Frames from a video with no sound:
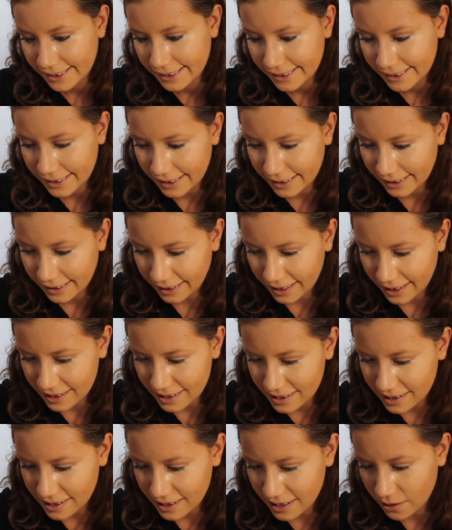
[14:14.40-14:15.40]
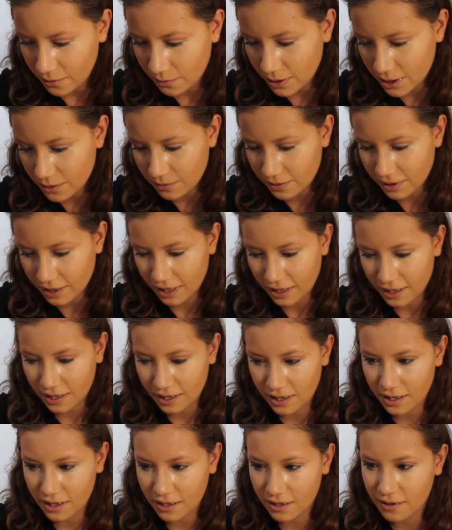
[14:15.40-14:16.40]
And let's see which one I
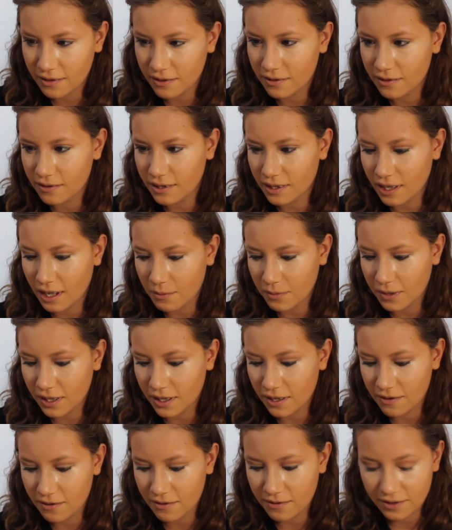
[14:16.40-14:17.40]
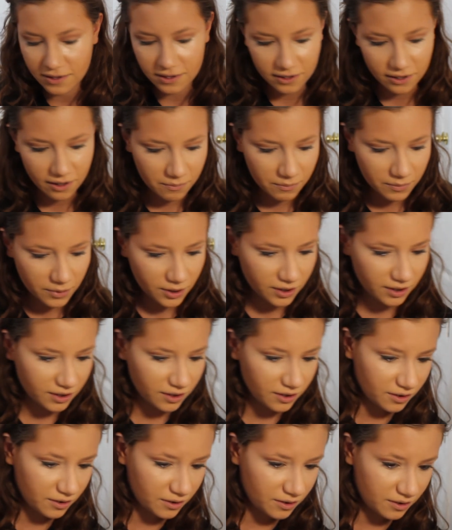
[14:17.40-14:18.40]
can use. I'm going to use the
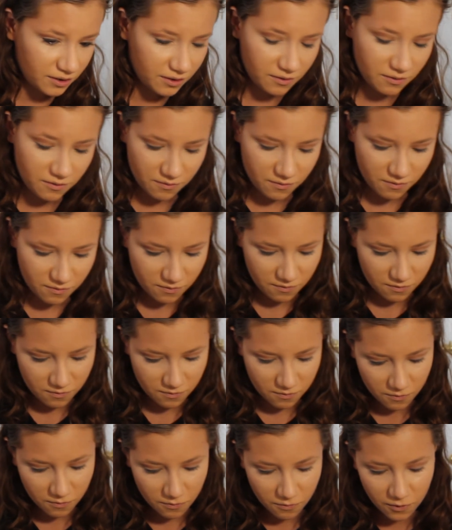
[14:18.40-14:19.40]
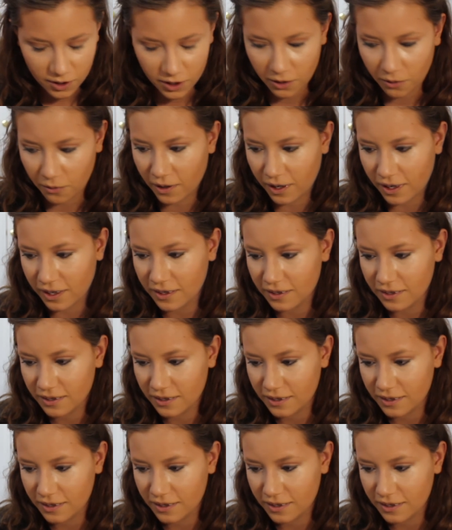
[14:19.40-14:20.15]
number 101.